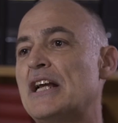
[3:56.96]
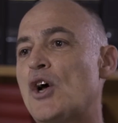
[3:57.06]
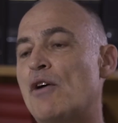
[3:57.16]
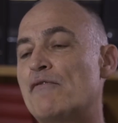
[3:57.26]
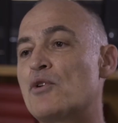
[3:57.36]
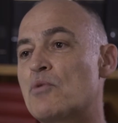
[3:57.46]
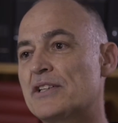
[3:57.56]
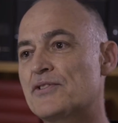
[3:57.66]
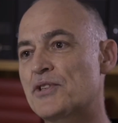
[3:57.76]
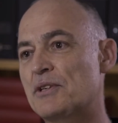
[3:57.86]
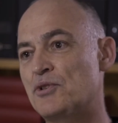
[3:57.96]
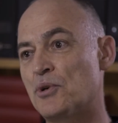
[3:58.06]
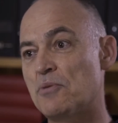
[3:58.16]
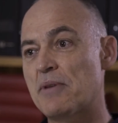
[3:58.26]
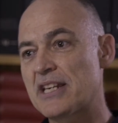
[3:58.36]
Of the ones that
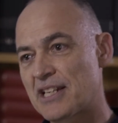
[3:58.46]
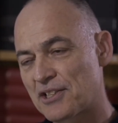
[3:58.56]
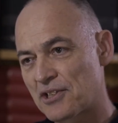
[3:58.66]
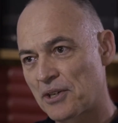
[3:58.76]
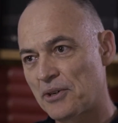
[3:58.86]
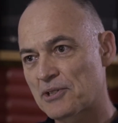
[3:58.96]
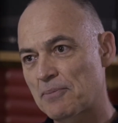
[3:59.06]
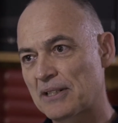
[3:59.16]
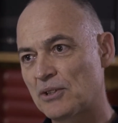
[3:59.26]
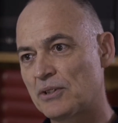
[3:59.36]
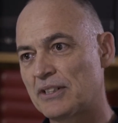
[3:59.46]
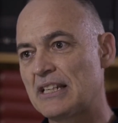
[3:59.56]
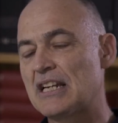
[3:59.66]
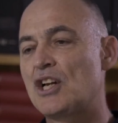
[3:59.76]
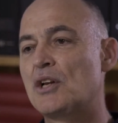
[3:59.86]
do make it to the hospital,
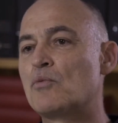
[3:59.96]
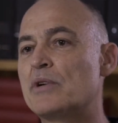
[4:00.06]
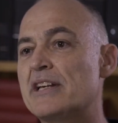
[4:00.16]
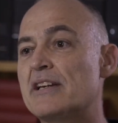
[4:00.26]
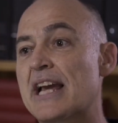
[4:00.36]
we